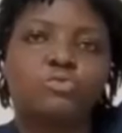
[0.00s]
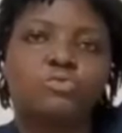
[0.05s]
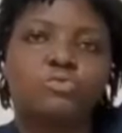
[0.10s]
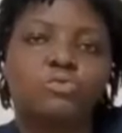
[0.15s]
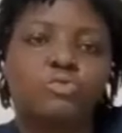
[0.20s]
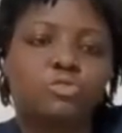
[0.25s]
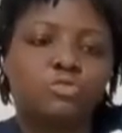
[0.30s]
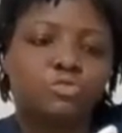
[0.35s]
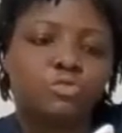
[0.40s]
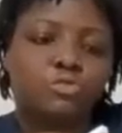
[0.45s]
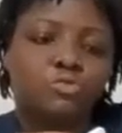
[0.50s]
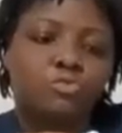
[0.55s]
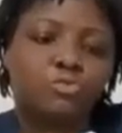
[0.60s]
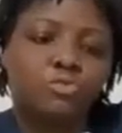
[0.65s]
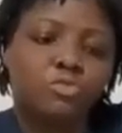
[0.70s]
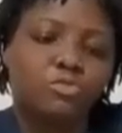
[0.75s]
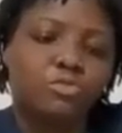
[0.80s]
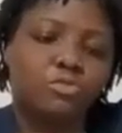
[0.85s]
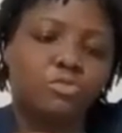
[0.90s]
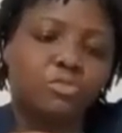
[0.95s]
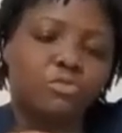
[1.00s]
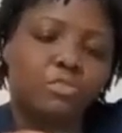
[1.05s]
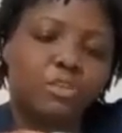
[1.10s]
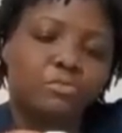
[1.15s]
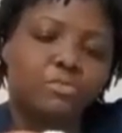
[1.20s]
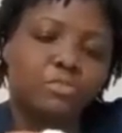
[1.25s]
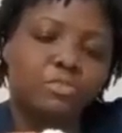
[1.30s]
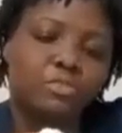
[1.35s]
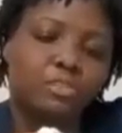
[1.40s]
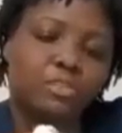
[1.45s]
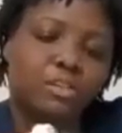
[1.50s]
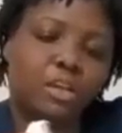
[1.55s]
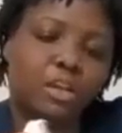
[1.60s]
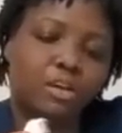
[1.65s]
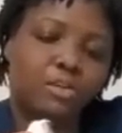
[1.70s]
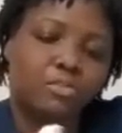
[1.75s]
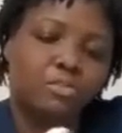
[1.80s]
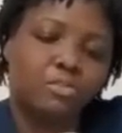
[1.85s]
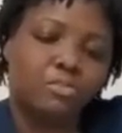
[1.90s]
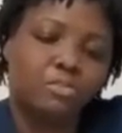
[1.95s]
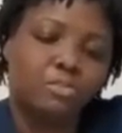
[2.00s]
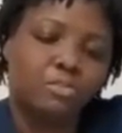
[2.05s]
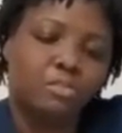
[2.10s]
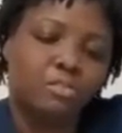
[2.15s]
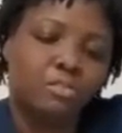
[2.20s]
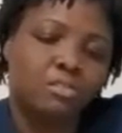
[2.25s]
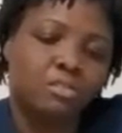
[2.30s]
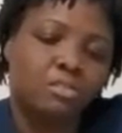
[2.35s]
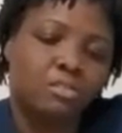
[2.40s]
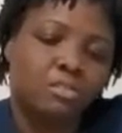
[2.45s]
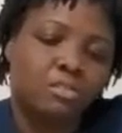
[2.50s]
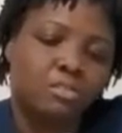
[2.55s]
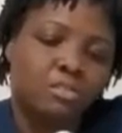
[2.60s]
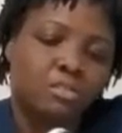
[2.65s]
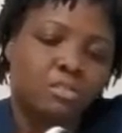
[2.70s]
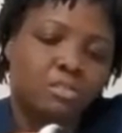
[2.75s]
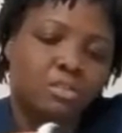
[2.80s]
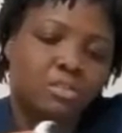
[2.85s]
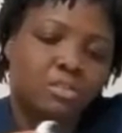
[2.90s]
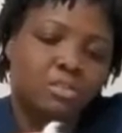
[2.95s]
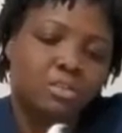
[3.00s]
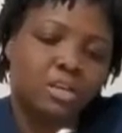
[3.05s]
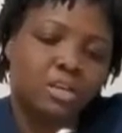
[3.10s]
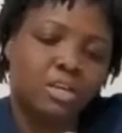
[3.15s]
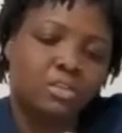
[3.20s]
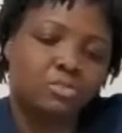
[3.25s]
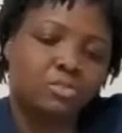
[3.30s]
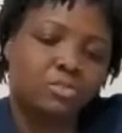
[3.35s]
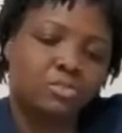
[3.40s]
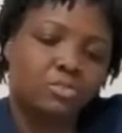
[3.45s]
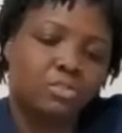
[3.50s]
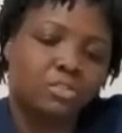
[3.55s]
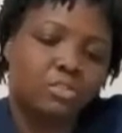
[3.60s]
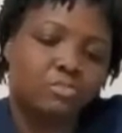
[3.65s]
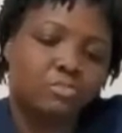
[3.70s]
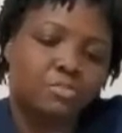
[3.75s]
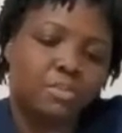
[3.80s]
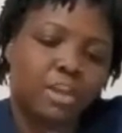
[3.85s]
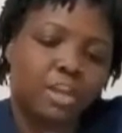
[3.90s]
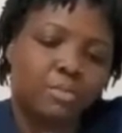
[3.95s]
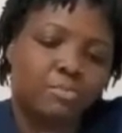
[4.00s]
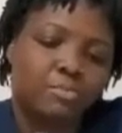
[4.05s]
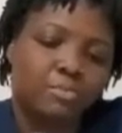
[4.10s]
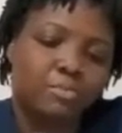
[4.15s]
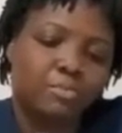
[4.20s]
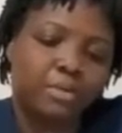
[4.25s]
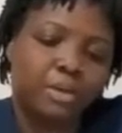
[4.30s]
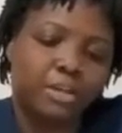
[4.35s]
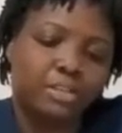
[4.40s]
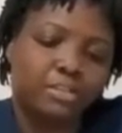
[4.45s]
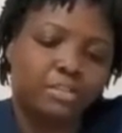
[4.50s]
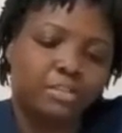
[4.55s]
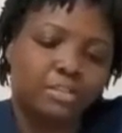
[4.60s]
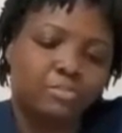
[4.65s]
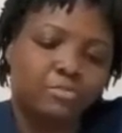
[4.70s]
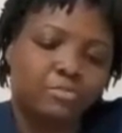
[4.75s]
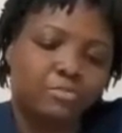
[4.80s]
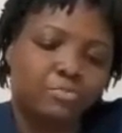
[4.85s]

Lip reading: Cotton wool, have you seen how it has all these friable parts? If you